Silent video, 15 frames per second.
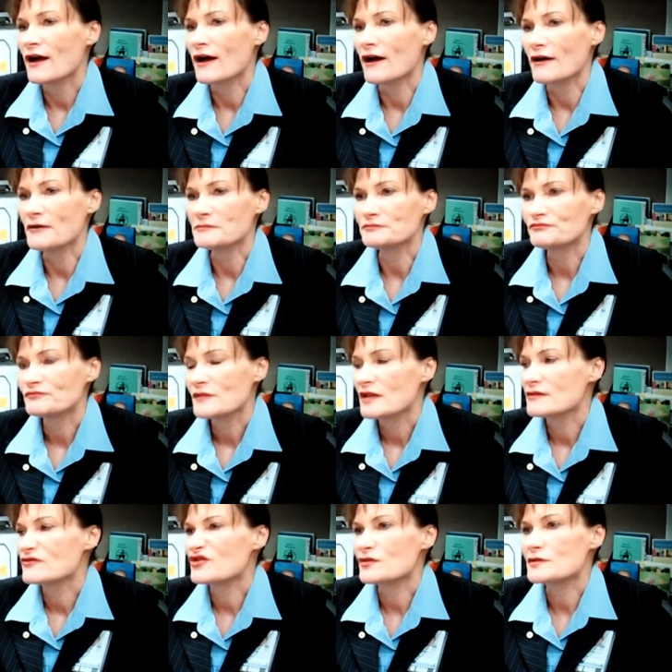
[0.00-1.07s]
um,
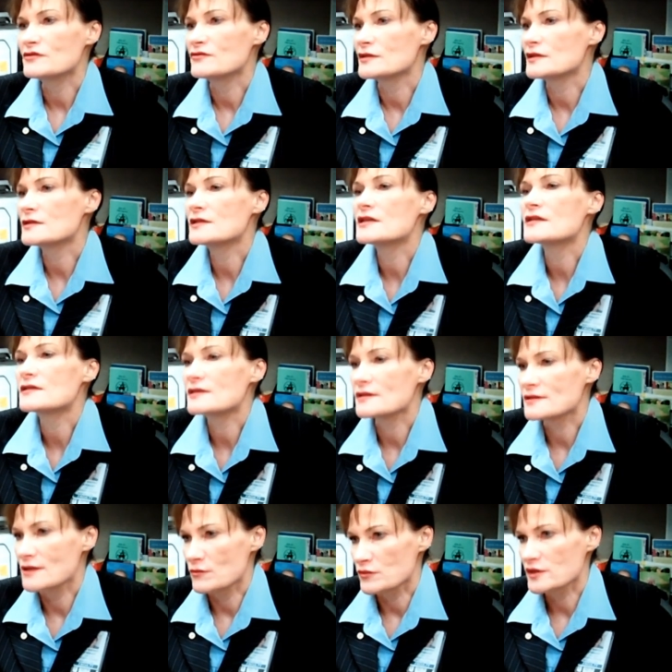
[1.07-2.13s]
just
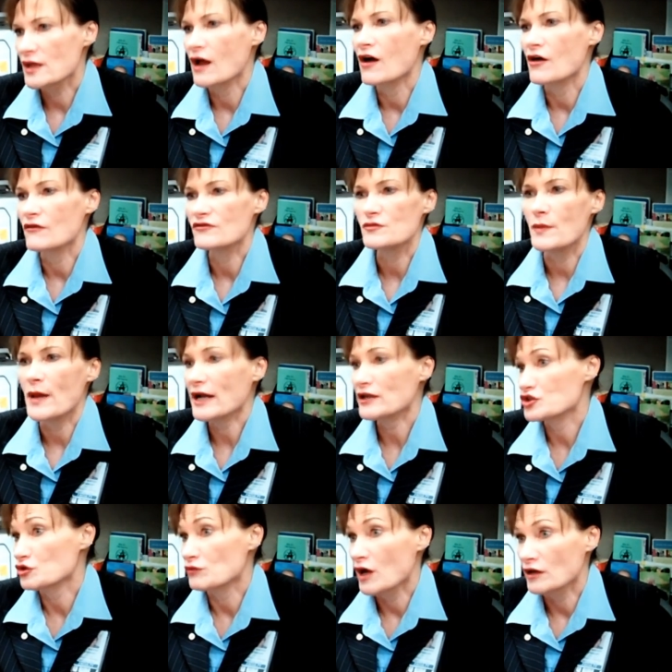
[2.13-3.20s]
diseases themselves,
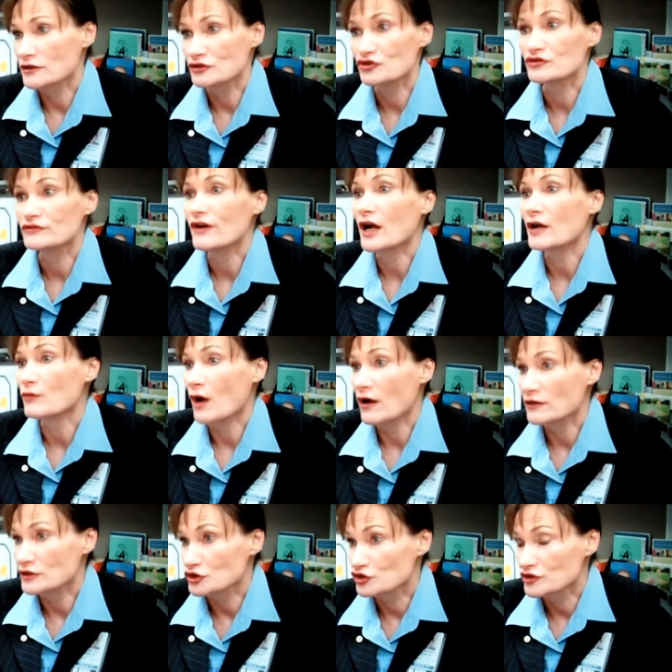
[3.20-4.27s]
bacteriology,
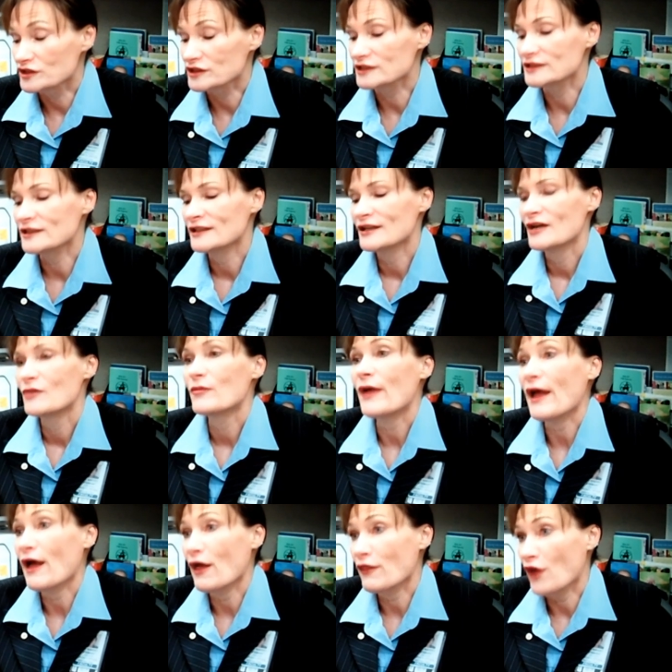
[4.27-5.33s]
virology,
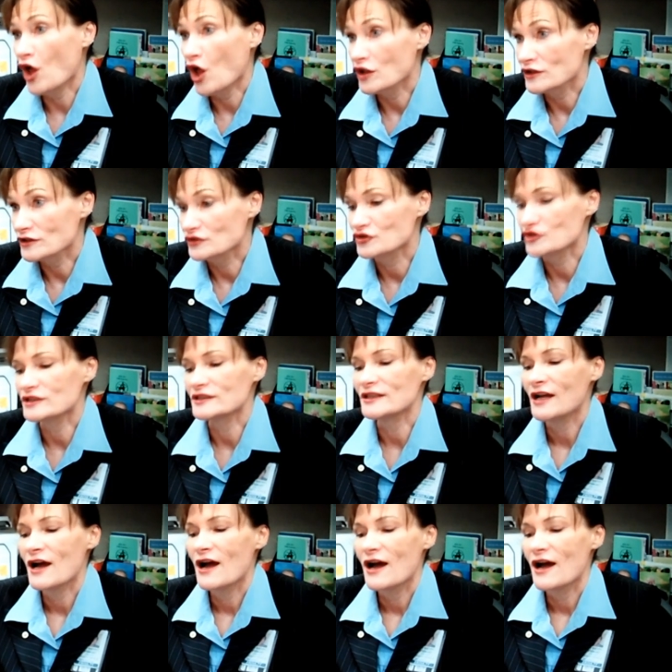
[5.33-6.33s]
pathology.